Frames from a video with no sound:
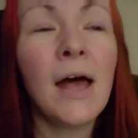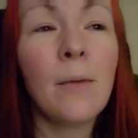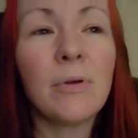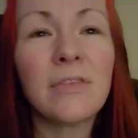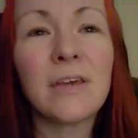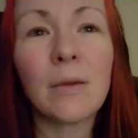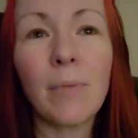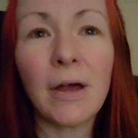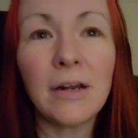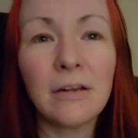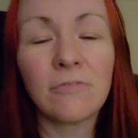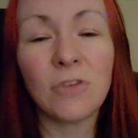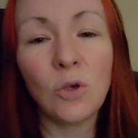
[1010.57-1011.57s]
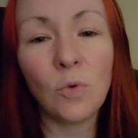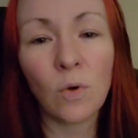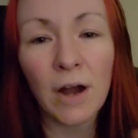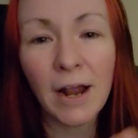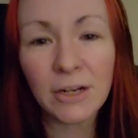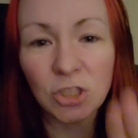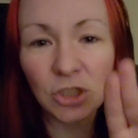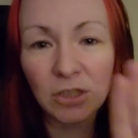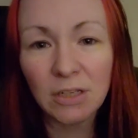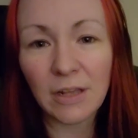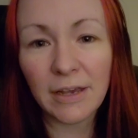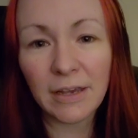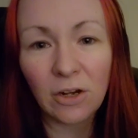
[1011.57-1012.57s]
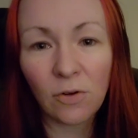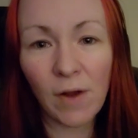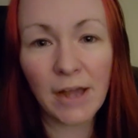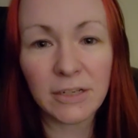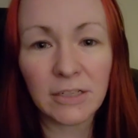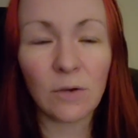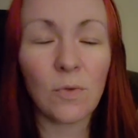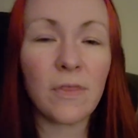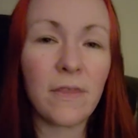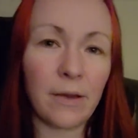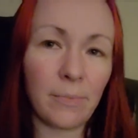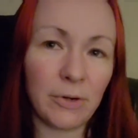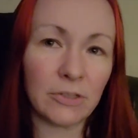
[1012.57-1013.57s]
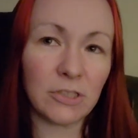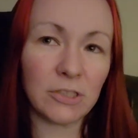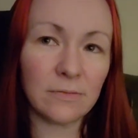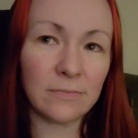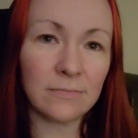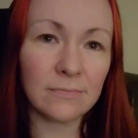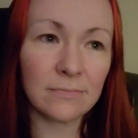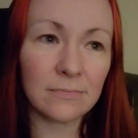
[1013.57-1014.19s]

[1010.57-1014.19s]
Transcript: But think about it if you were actually like interacting with that person.